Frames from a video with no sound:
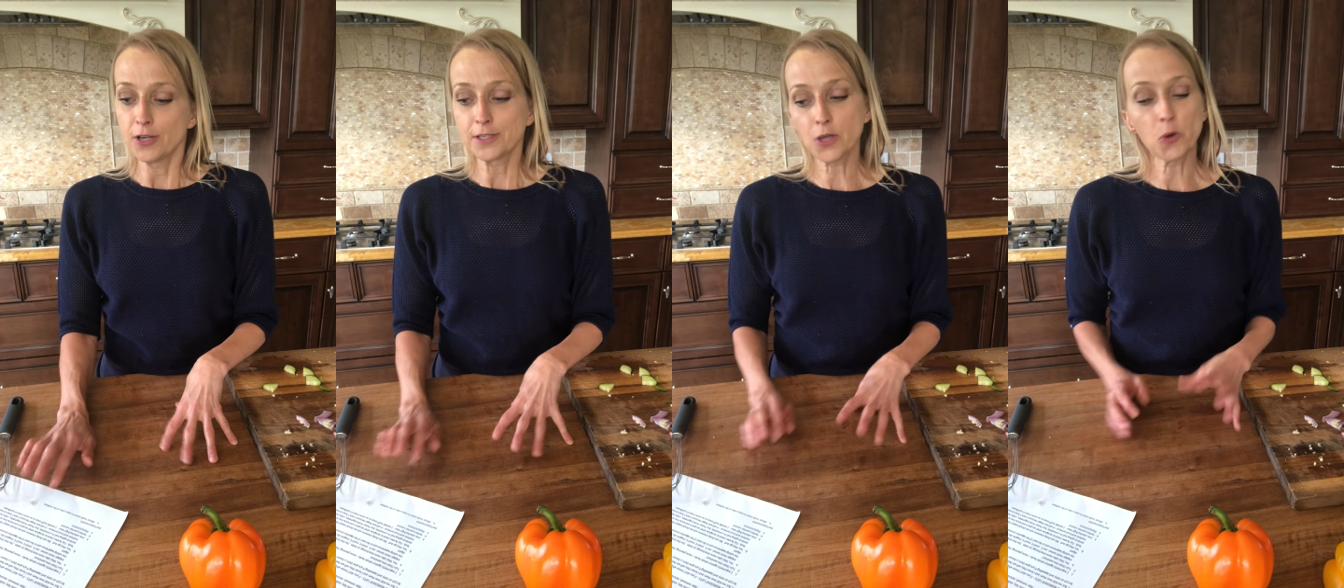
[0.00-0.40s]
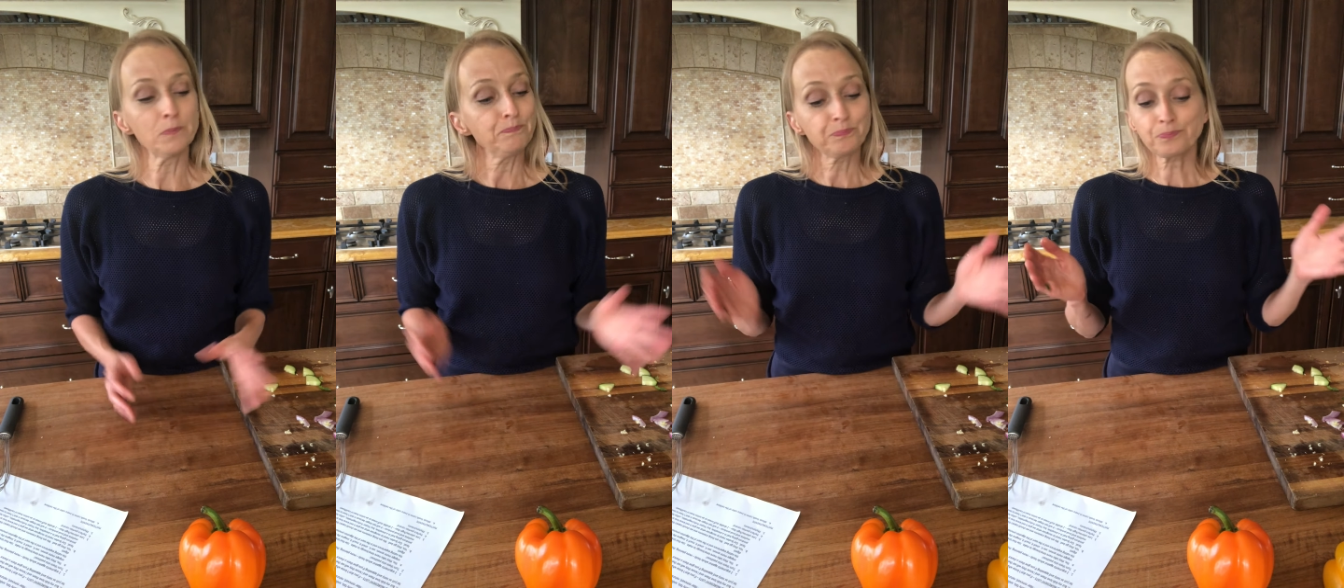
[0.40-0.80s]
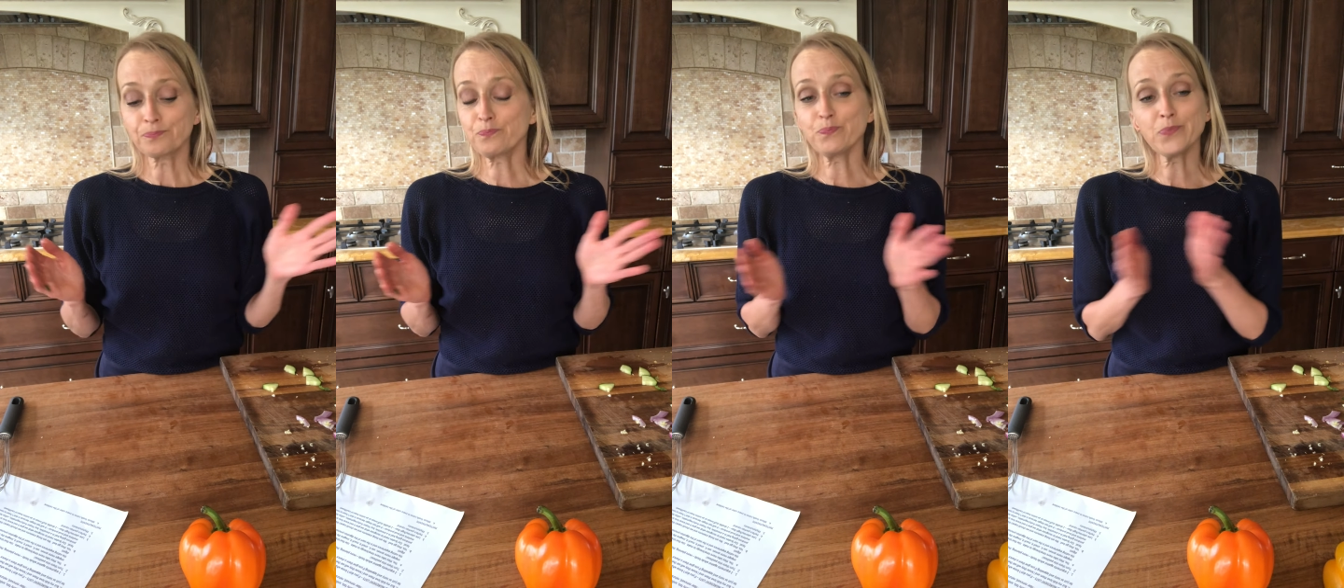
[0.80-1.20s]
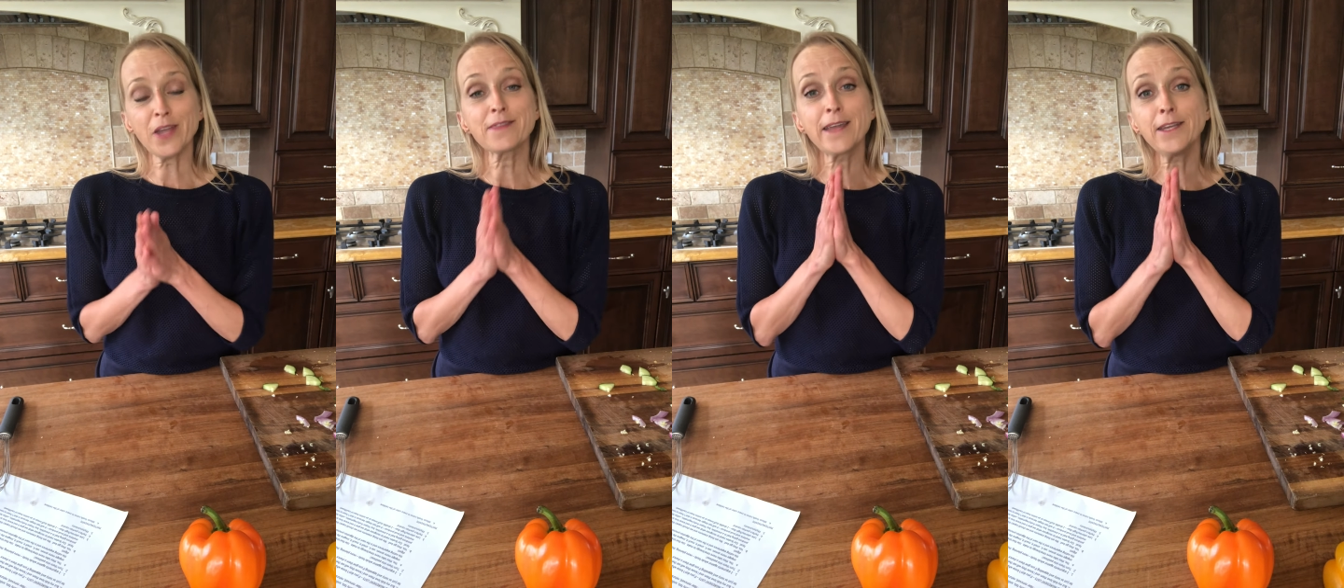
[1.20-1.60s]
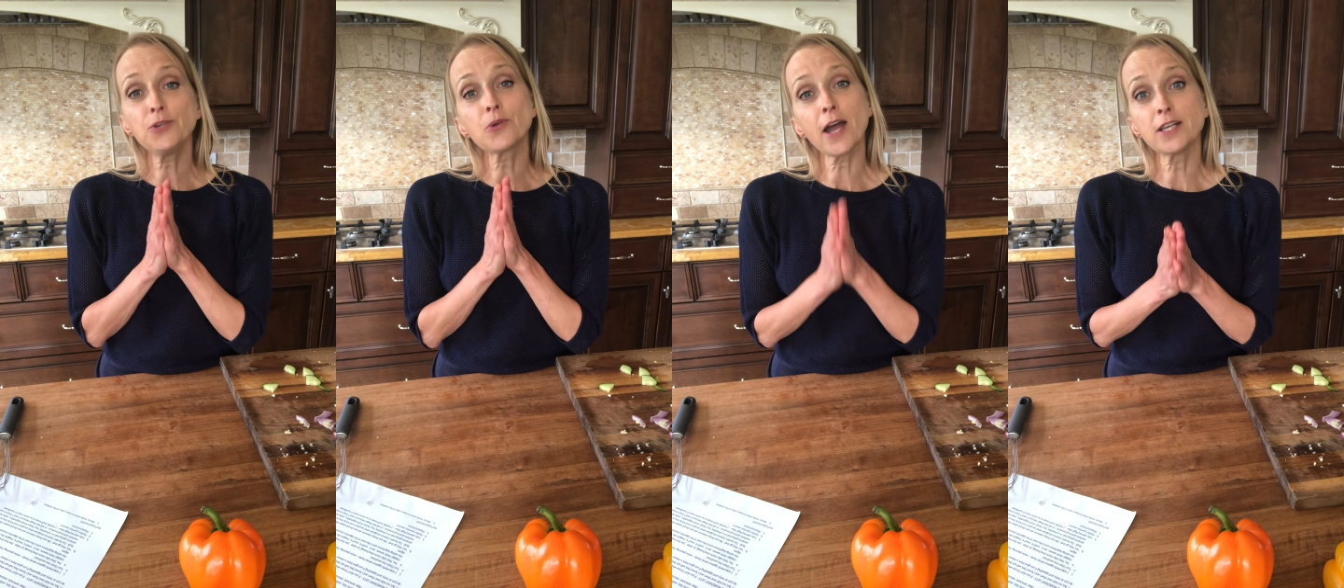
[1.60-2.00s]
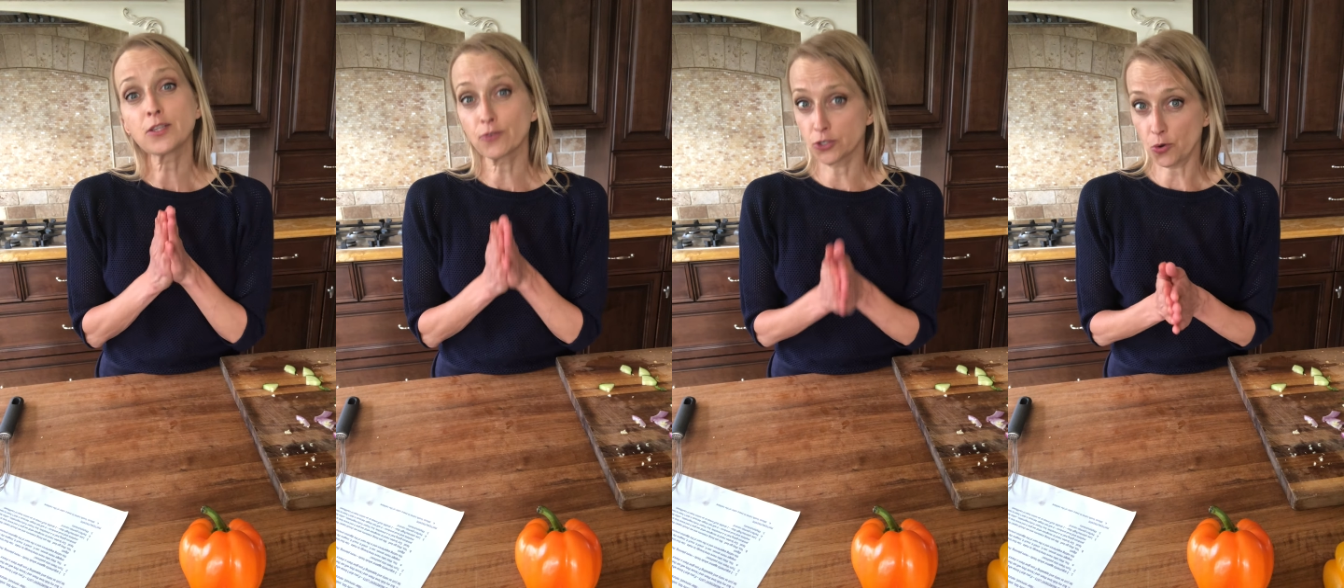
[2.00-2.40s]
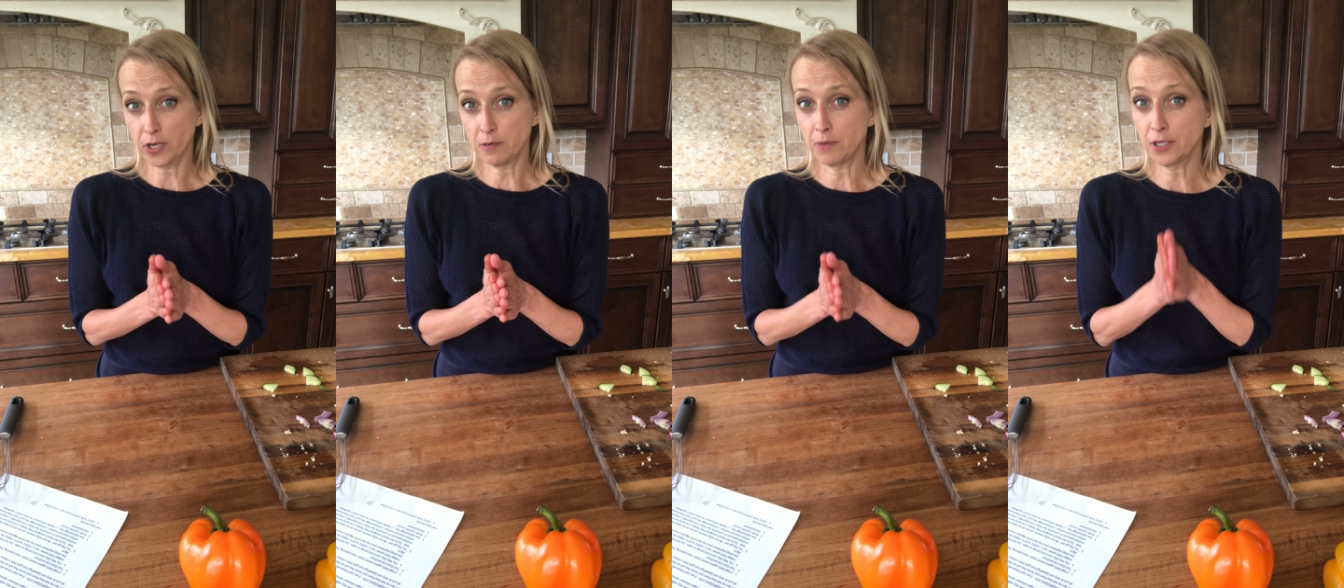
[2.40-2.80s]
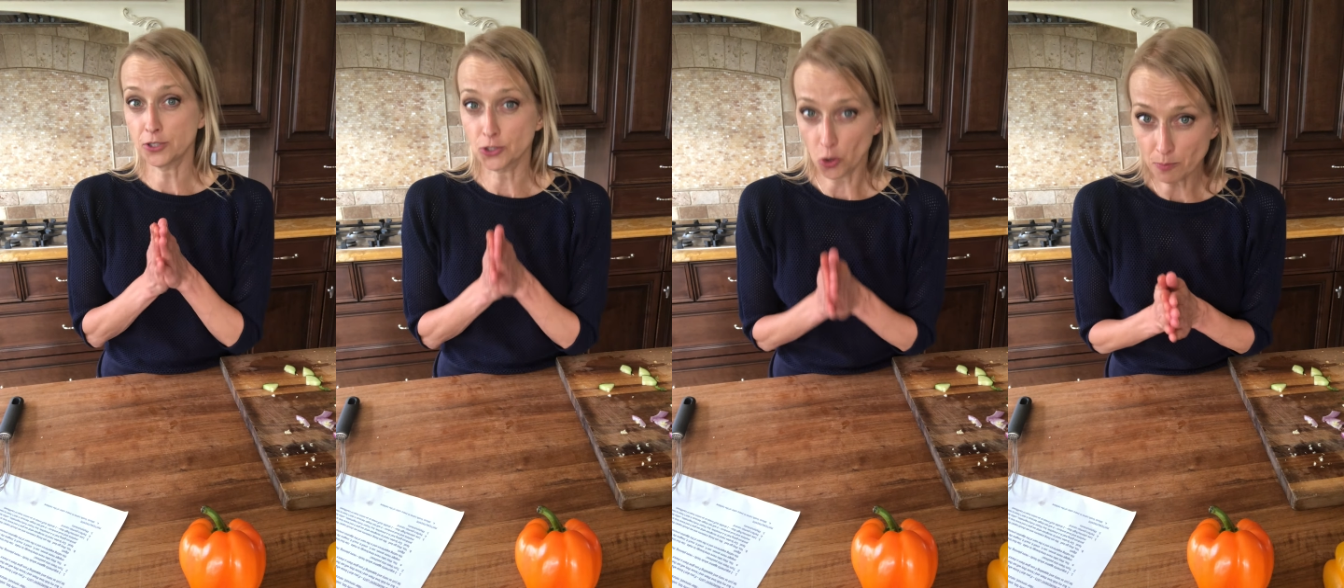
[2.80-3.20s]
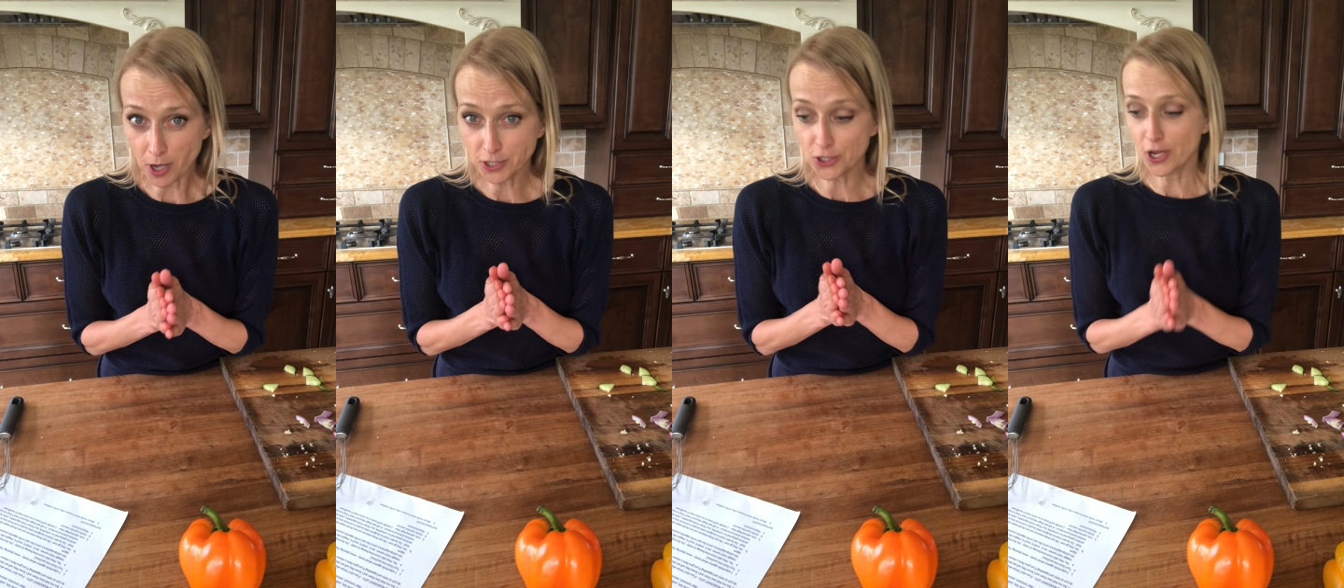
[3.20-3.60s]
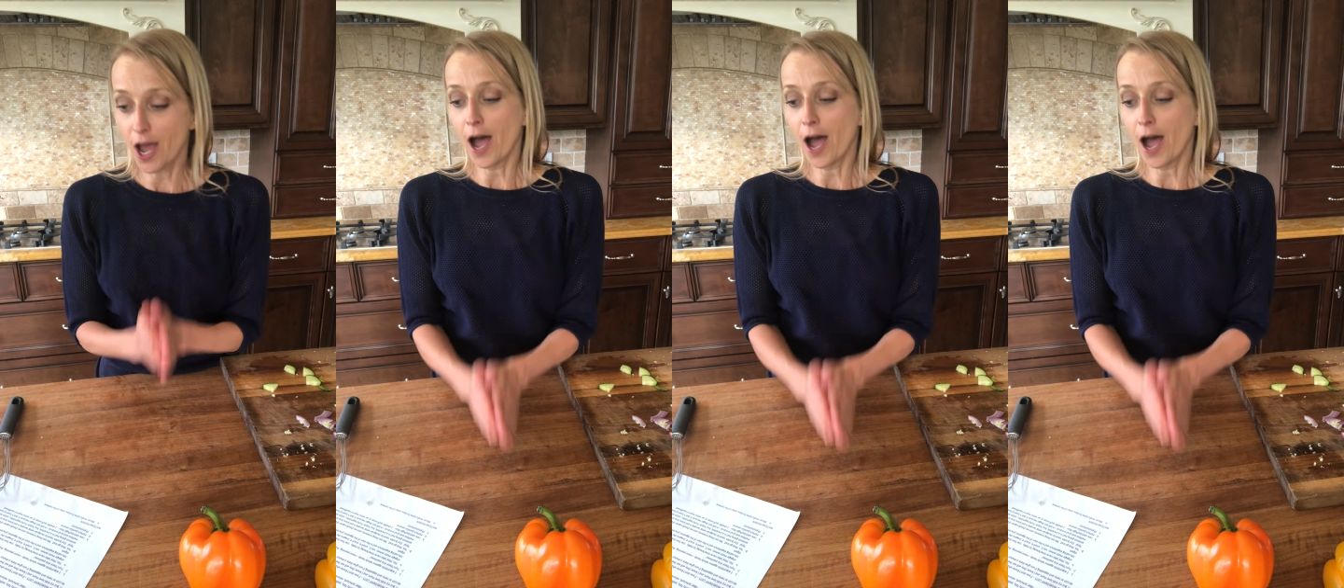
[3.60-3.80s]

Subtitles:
So thank you guys for joining me so much.